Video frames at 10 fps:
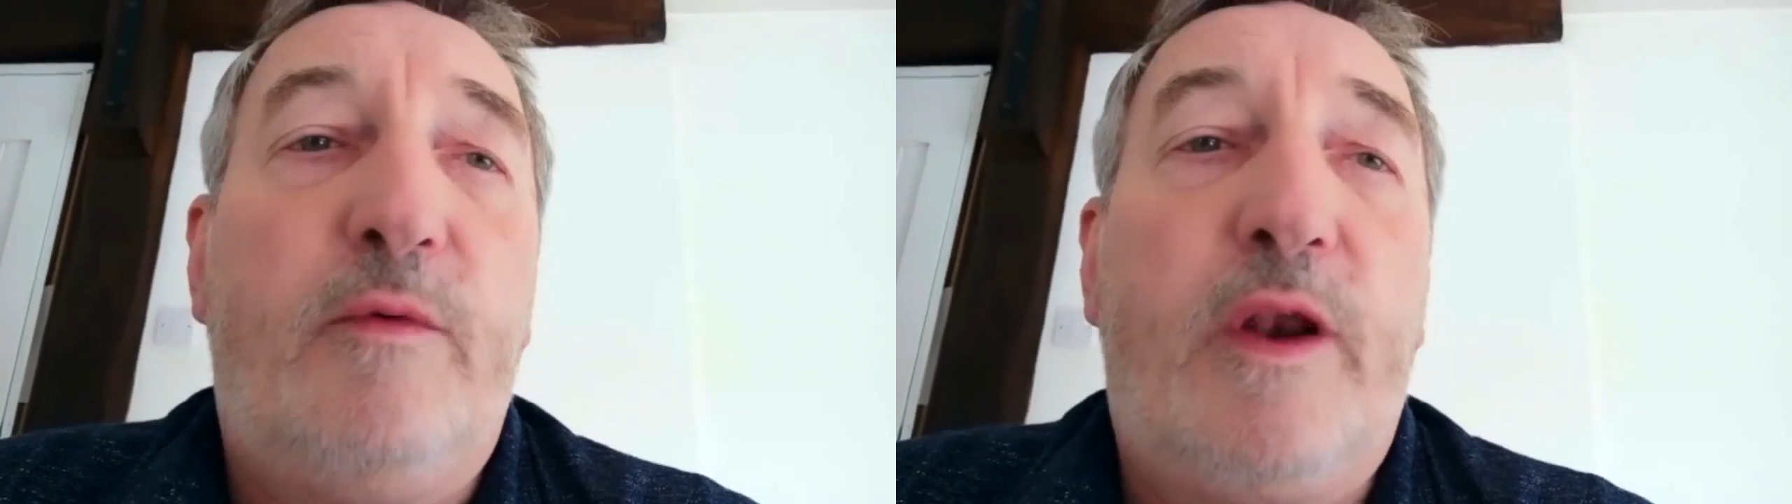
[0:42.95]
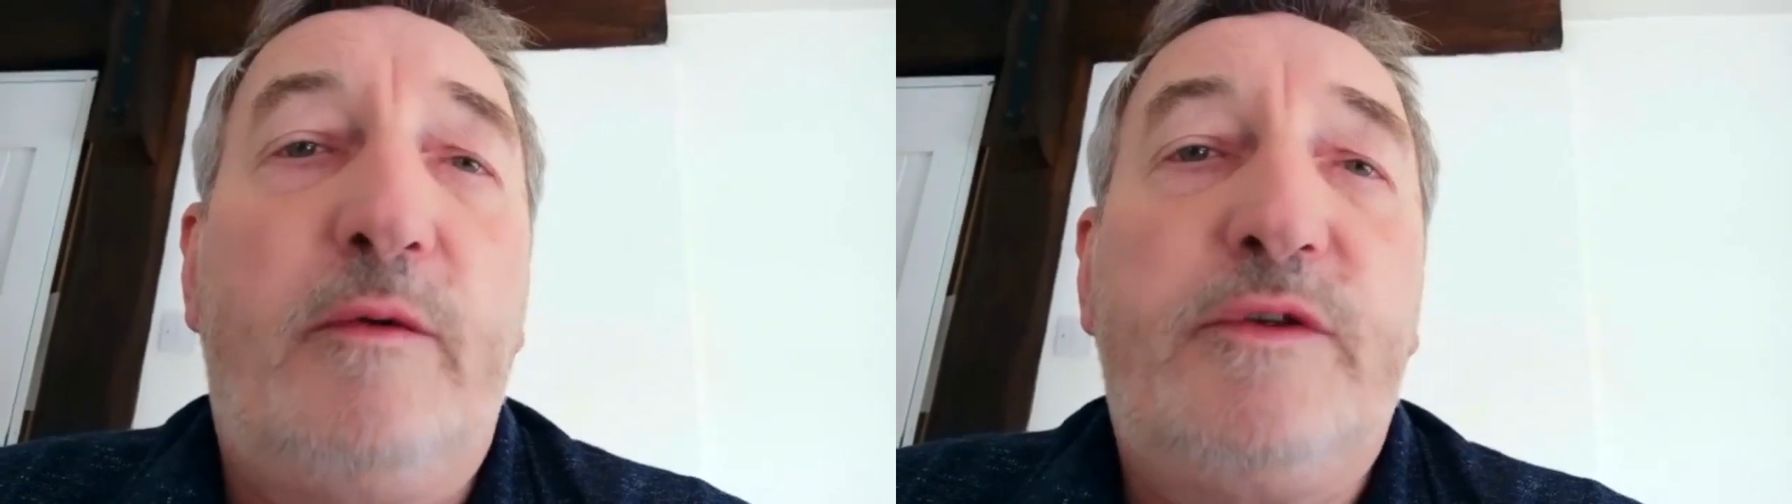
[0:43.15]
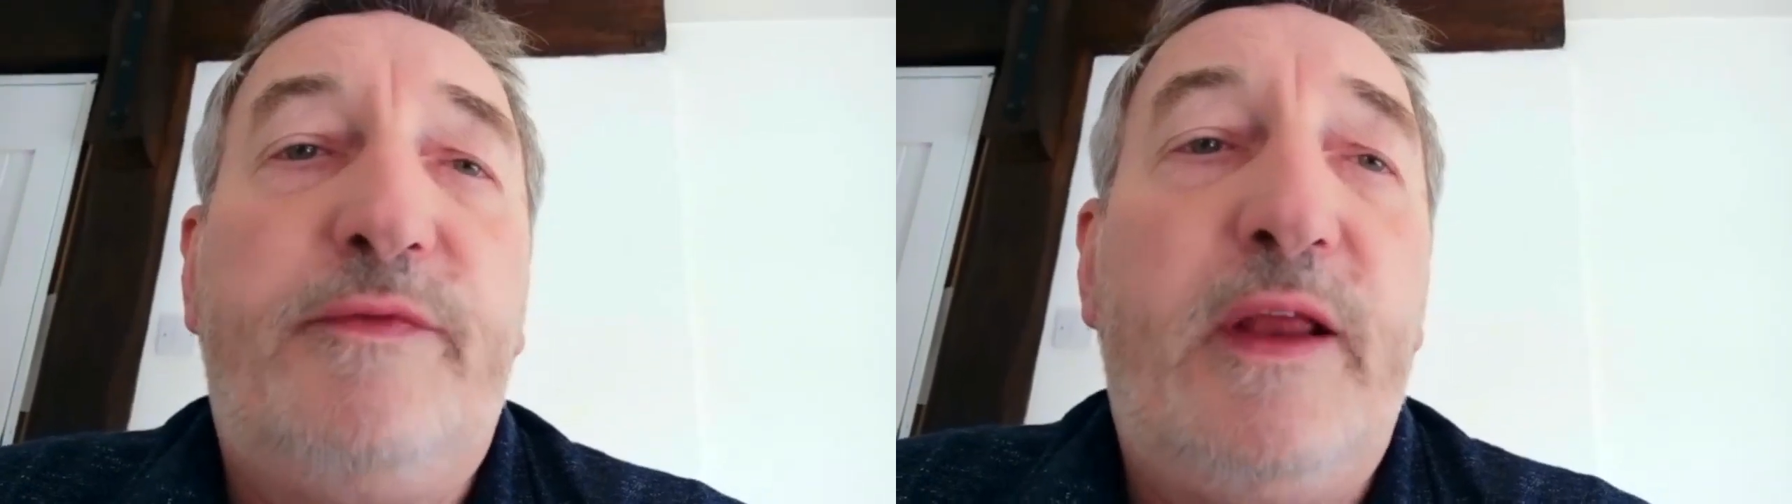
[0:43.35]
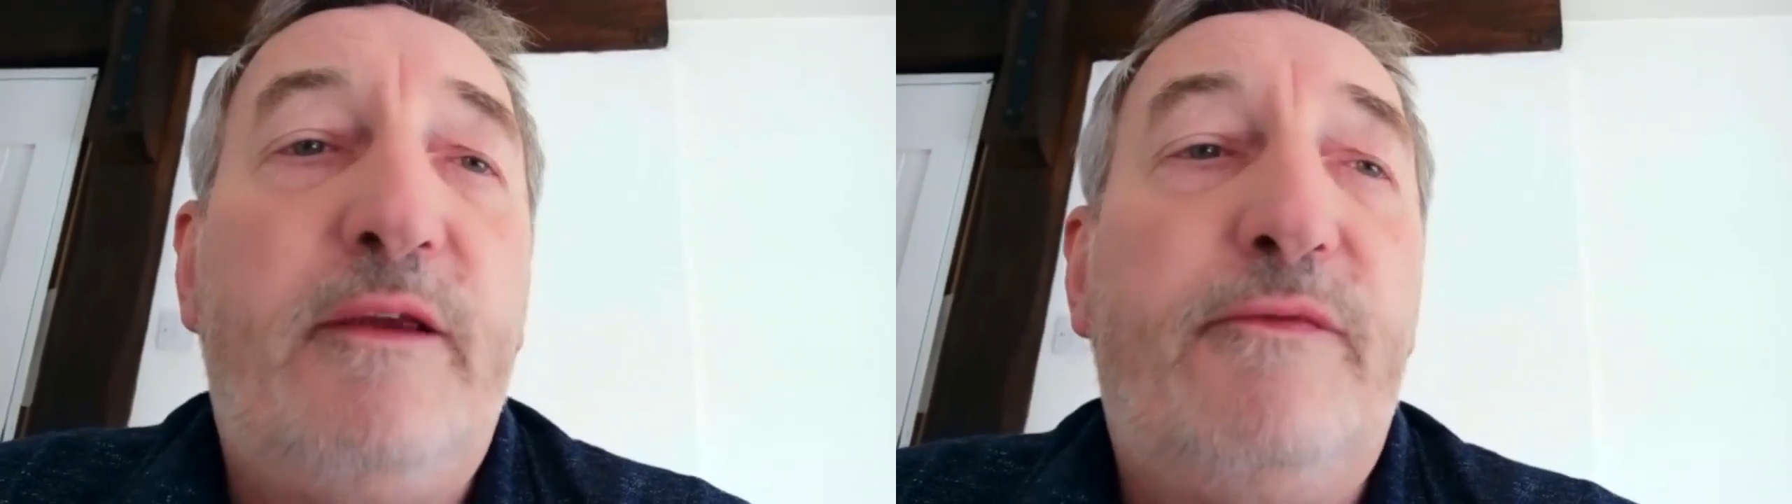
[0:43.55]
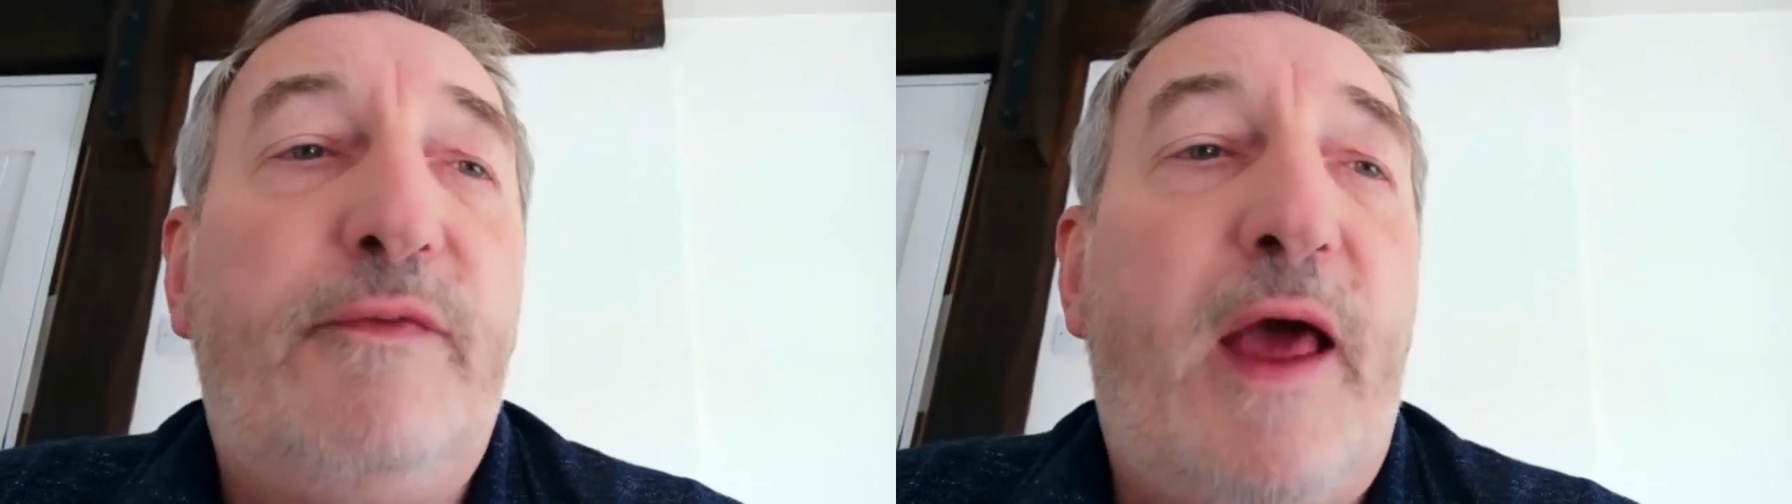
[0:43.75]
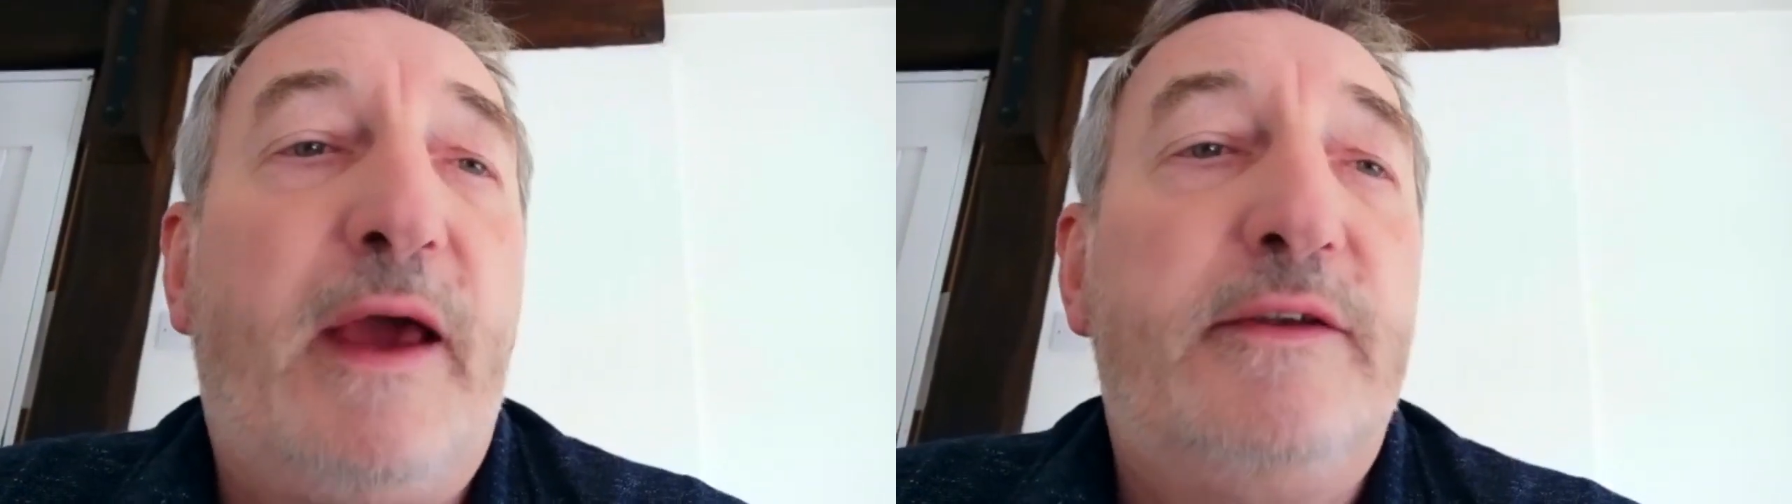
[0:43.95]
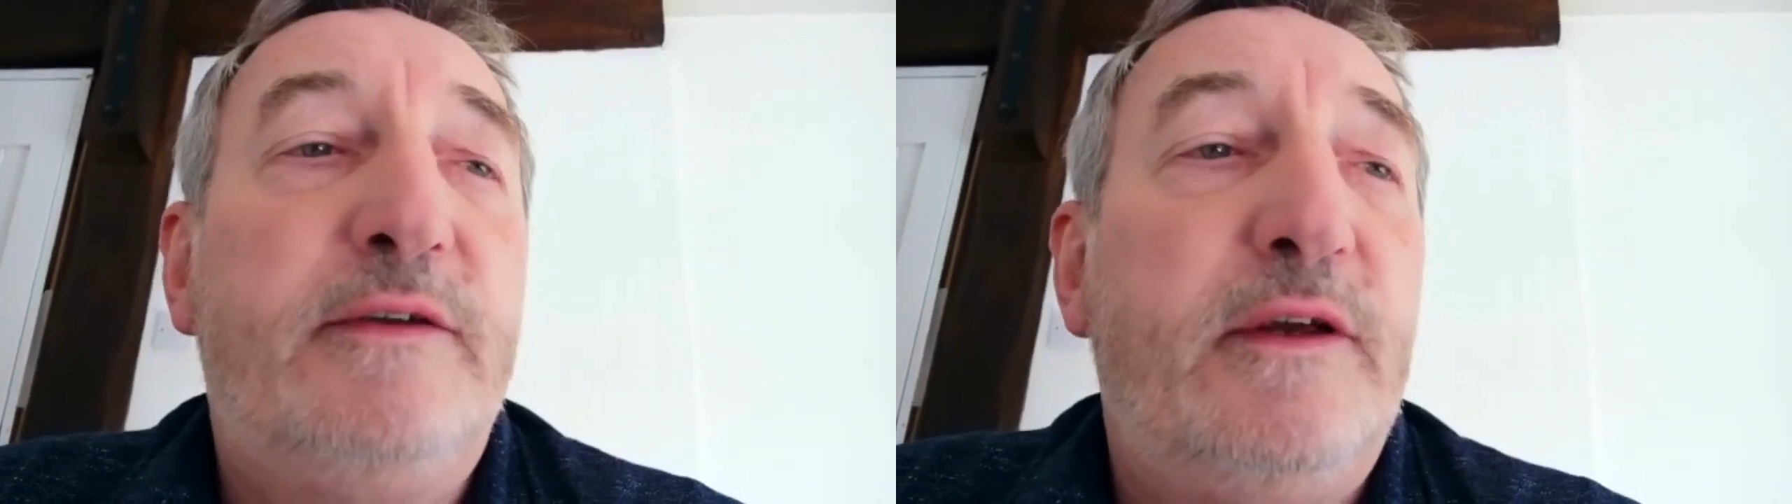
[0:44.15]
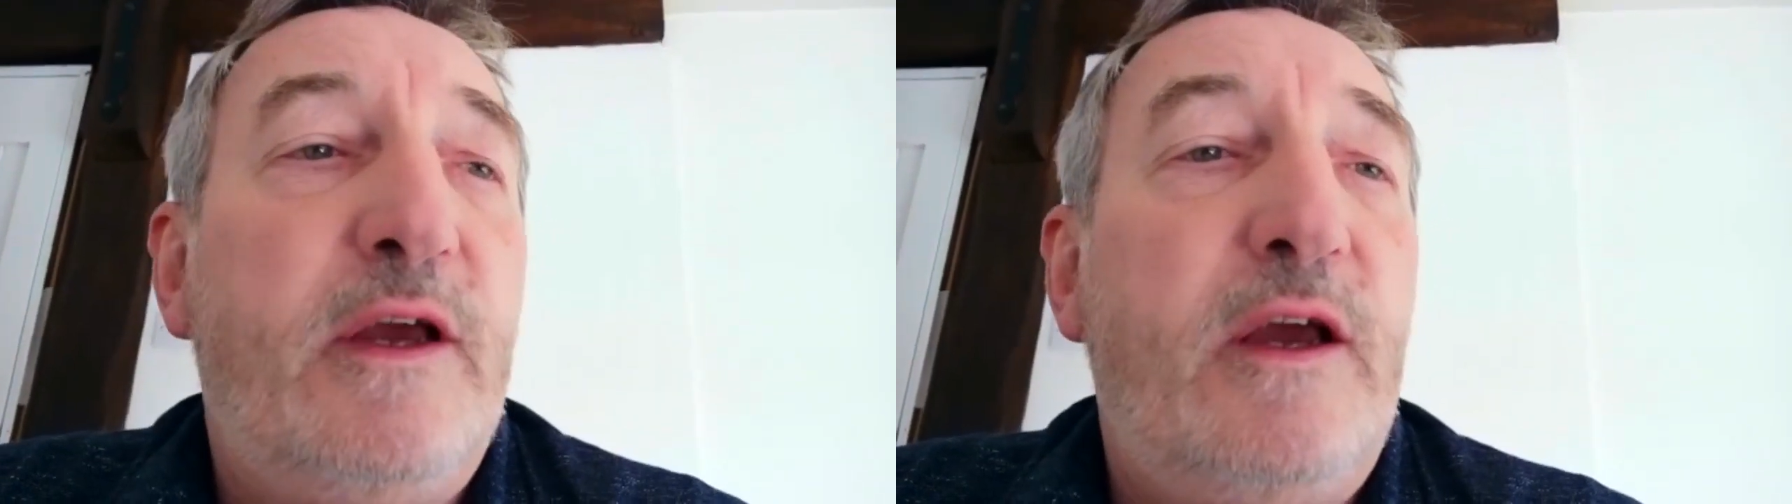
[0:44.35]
when I was feeling flat